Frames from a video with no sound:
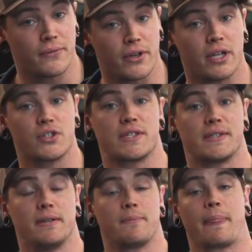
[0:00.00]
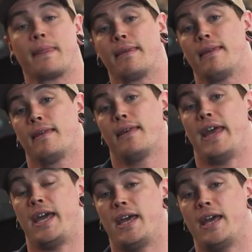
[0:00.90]
if you're interested.
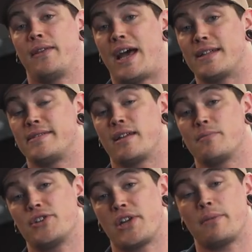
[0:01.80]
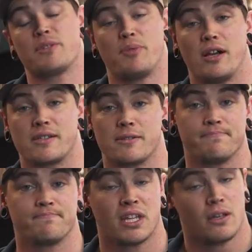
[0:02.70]
And that's the end of my shameless plugs.
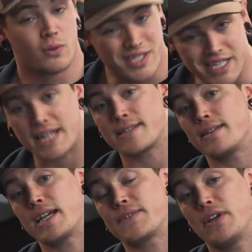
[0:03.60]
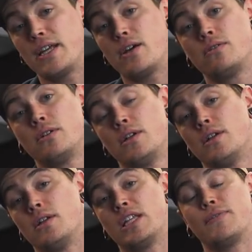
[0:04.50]
We'll see you guys in the next video.
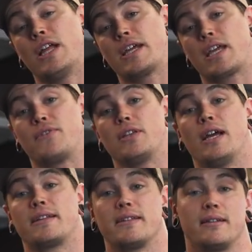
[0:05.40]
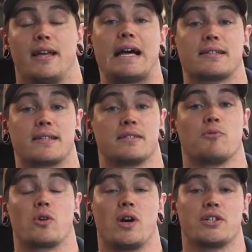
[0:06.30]
Leave a like if you liked it. Ask us
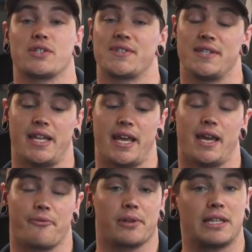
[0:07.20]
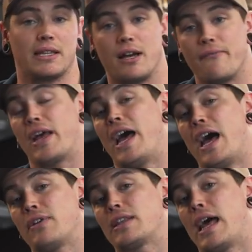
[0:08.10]
some more questions of the day. I really love
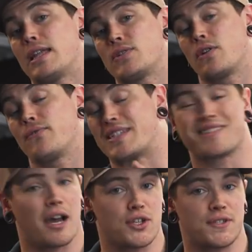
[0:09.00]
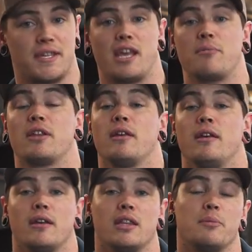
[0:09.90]
having that sort of discussion segment
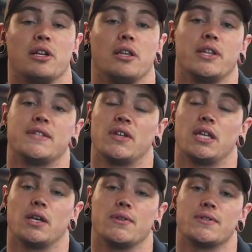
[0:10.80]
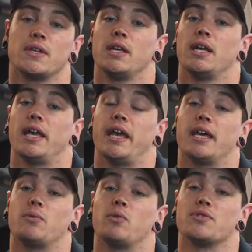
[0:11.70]
in the middle of these videos.
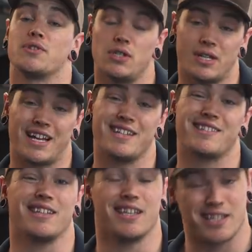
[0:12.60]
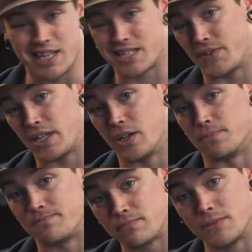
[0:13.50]
And we will see you guys in the next
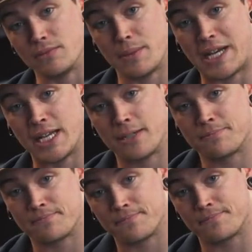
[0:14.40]
video. Bye-bye.